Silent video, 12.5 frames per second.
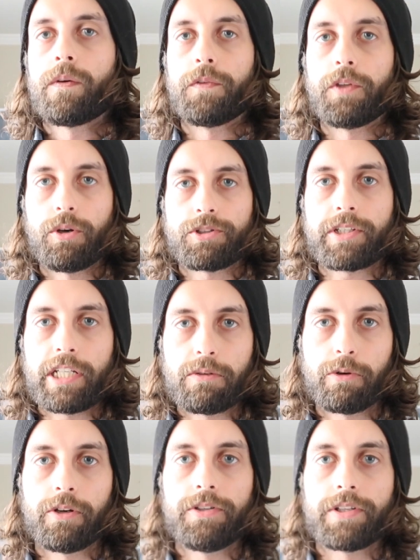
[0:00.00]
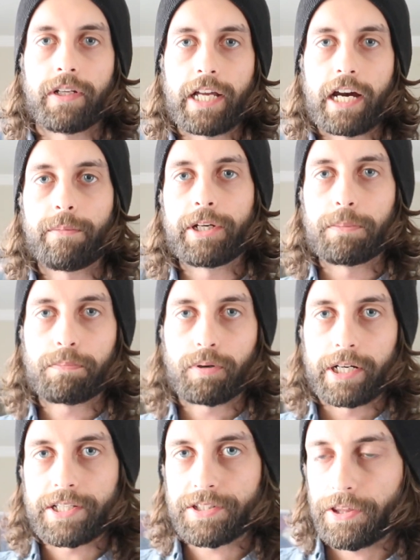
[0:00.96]
Those keywords allow me to
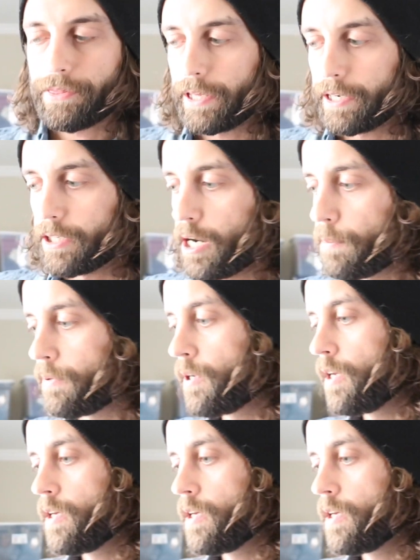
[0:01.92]
price the thing up.